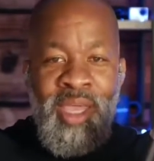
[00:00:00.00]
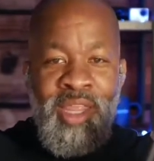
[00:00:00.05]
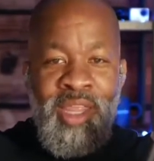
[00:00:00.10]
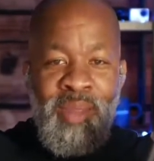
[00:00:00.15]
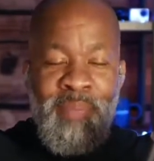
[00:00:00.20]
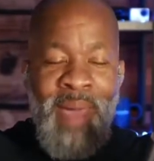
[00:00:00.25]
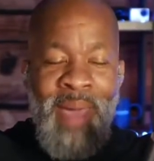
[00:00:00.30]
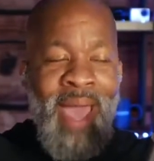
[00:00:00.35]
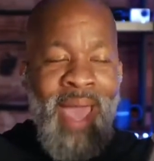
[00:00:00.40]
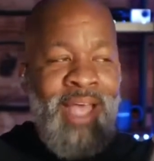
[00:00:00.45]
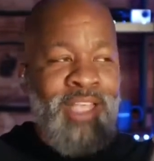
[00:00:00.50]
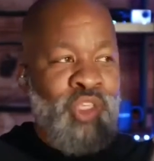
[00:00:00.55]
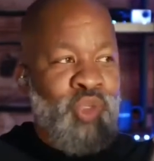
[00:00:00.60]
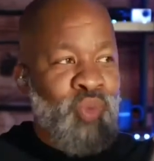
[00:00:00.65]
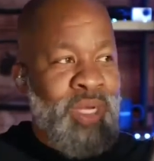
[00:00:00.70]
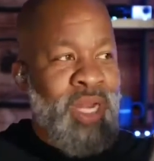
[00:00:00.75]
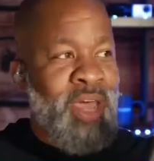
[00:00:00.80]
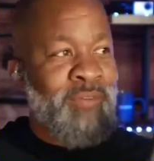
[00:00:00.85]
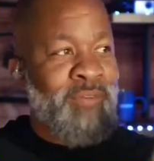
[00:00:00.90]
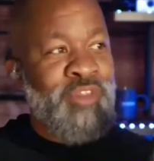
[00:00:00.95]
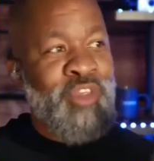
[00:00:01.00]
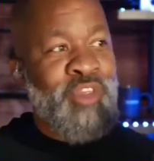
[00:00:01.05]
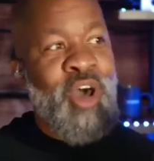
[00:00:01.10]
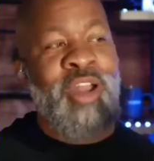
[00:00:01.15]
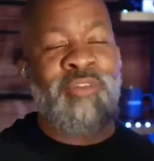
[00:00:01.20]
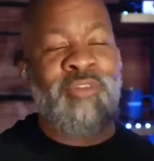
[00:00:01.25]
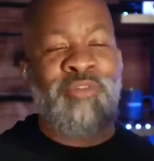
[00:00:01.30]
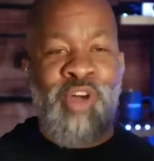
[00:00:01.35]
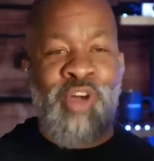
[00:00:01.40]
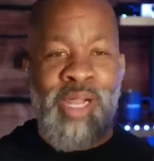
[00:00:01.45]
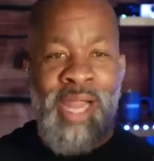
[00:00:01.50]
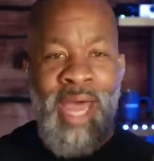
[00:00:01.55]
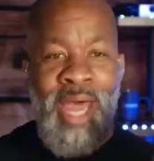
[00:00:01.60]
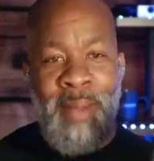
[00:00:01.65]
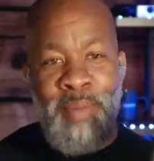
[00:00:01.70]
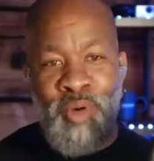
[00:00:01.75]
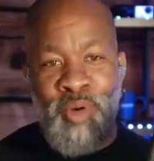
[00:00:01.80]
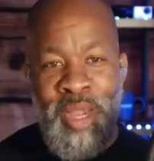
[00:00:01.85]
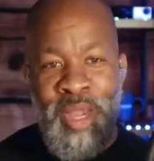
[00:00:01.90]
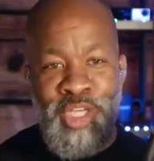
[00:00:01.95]
In the past, when I've thought of
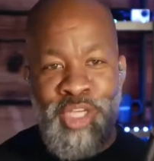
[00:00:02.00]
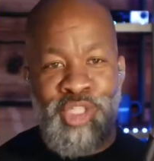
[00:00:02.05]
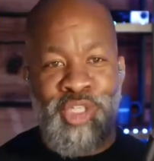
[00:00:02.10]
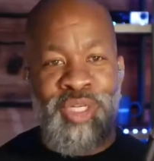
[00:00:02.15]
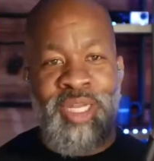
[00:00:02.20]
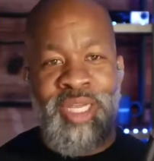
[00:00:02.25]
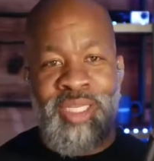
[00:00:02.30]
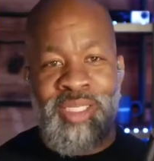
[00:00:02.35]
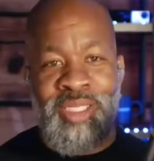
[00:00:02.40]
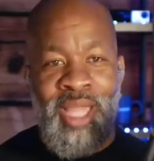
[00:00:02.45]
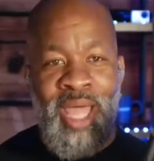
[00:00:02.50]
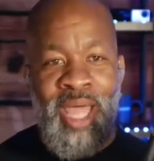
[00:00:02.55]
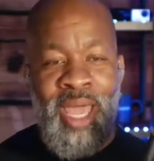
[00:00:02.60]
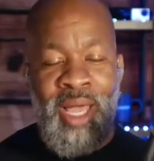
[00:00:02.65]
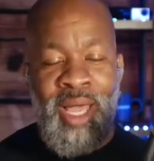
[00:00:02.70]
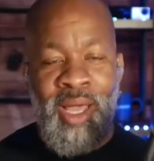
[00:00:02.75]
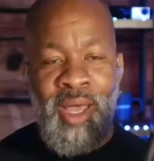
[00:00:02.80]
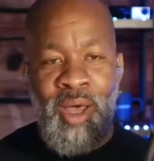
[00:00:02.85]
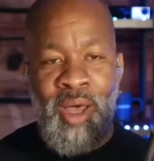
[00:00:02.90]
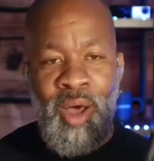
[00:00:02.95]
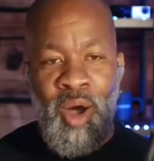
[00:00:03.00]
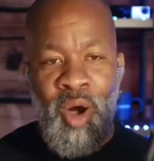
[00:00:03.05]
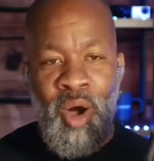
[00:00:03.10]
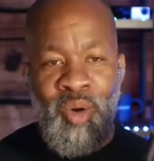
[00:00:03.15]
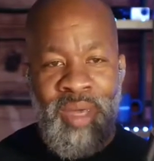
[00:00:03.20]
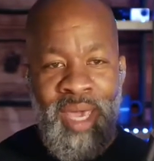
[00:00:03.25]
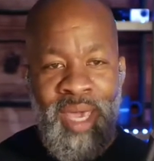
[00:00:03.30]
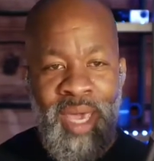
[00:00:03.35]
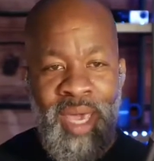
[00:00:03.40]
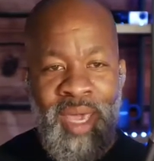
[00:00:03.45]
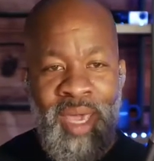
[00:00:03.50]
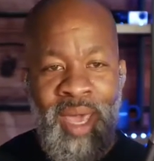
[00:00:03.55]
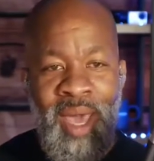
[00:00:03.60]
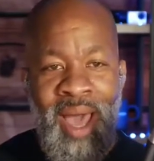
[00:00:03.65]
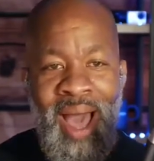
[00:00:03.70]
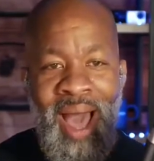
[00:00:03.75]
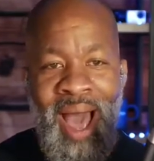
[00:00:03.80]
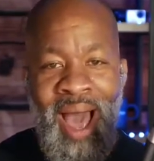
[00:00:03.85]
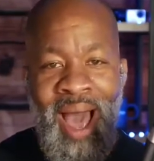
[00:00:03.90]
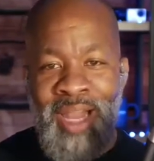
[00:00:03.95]
collaboration, it's like,
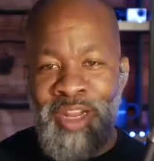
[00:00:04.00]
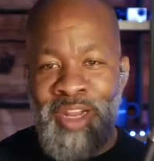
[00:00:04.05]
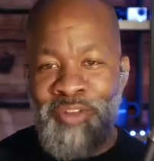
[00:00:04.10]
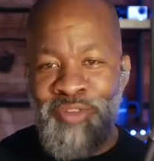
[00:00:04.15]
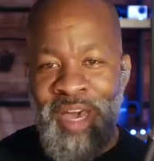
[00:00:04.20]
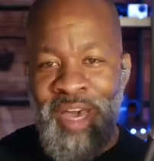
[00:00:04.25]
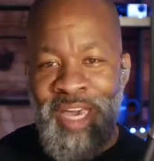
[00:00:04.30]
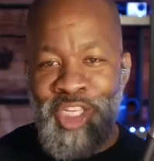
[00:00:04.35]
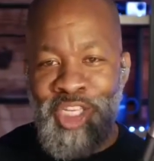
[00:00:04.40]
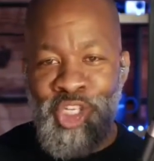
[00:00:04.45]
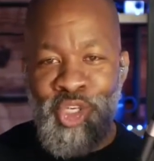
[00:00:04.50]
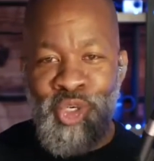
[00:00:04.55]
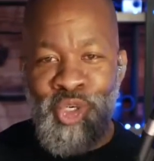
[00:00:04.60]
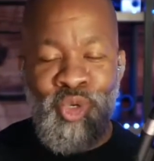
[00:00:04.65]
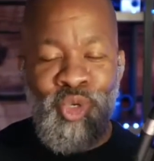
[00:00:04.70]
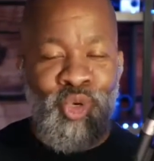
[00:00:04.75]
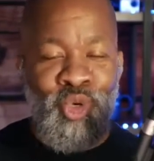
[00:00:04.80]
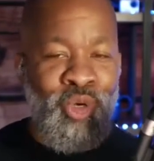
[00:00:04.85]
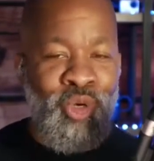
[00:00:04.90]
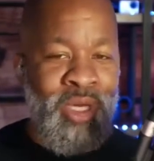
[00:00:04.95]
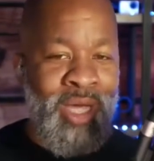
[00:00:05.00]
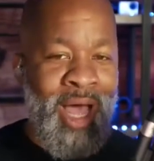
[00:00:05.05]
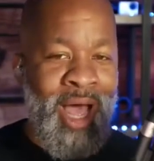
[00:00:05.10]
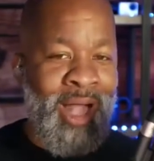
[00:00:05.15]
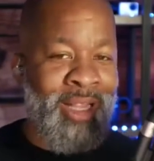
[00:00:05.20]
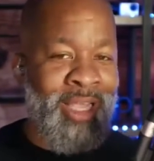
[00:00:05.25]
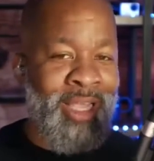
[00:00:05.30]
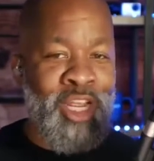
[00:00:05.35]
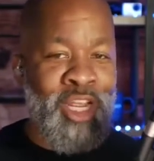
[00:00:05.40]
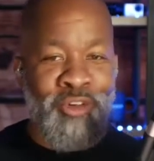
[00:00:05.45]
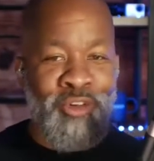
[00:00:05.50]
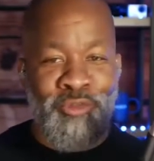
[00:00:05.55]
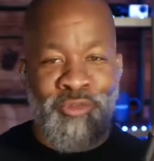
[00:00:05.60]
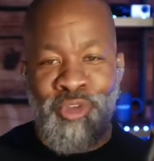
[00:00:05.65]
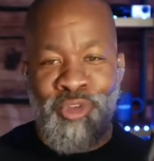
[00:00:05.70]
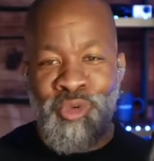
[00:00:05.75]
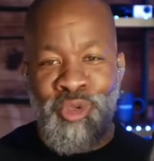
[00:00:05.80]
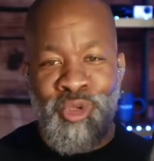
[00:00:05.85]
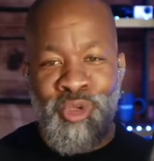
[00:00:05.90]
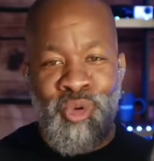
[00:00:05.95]
okay, I'll invite you, I'll
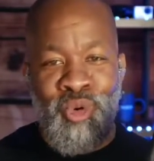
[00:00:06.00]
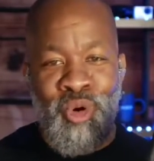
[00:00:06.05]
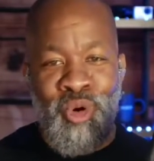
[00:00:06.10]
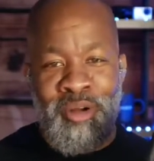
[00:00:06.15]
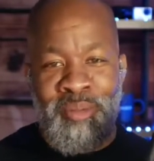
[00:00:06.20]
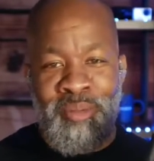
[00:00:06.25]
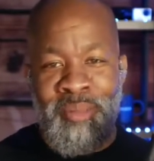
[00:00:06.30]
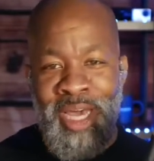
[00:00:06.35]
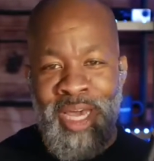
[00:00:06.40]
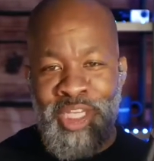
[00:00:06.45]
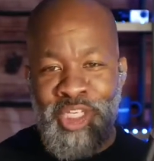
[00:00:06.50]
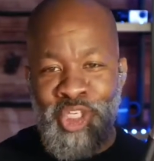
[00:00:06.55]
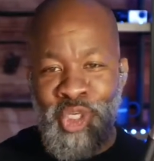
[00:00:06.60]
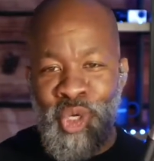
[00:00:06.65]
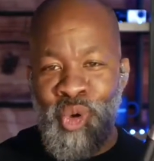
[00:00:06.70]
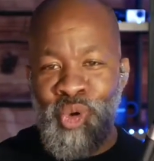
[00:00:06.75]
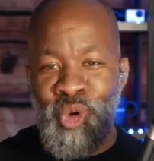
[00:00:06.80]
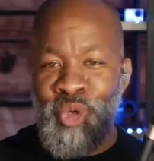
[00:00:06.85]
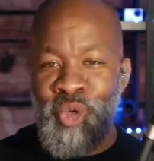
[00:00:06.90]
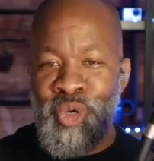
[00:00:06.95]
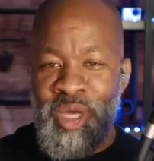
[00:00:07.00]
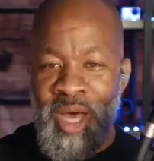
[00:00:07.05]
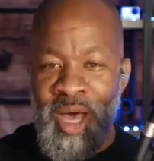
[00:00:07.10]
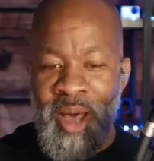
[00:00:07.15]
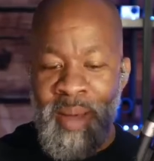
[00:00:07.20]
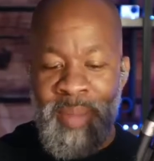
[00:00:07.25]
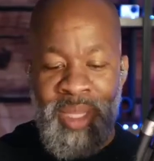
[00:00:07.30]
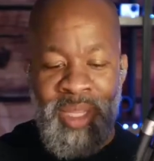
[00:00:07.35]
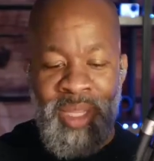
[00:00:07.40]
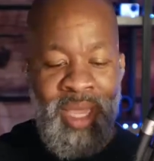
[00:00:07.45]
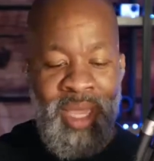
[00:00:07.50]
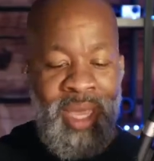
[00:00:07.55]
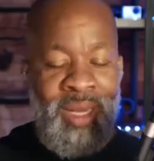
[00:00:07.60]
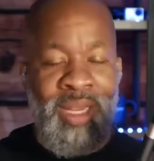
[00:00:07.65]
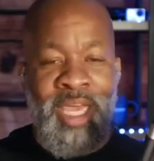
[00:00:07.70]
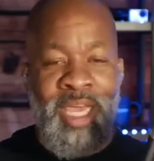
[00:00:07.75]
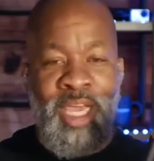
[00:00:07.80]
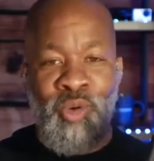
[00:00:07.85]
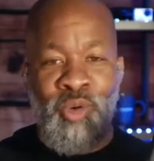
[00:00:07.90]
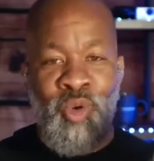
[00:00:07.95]
interview you on my show, you come, and
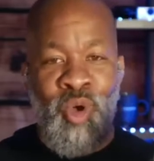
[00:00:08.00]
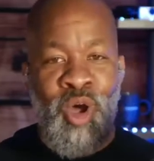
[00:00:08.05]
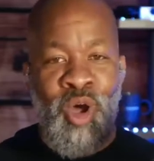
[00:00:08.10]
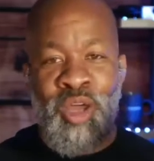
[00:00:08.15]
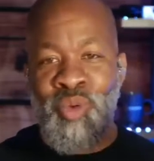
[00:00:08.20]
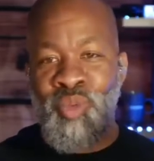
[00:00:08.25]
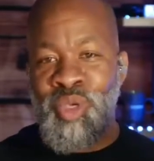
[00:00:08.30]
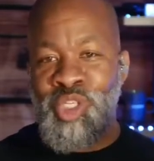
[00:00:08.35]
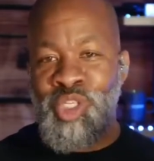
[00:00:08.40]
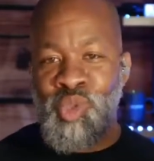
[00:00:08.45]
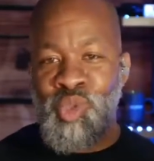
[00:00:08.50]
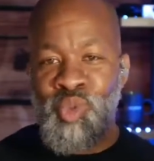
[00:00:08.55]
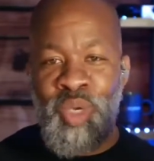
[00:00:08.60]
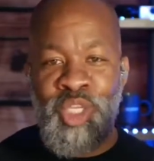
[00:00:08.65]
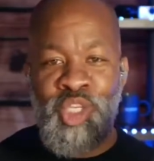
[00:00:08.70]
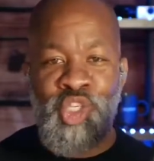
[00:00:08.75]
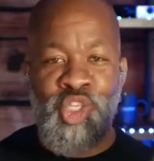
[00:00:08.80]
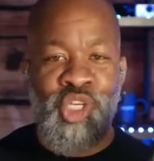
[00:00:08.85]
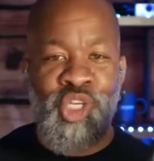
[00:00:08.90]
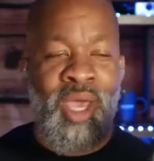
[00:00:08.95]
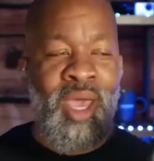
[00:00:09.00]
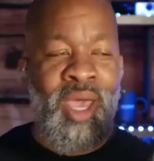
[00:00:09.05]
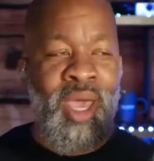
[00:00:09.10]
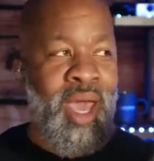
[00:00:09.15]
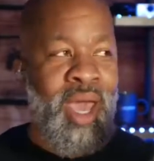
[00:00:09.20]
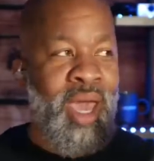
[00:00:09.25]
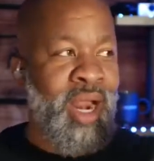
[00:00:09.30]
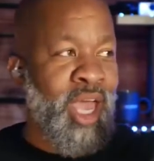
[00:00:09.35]
then later on we switch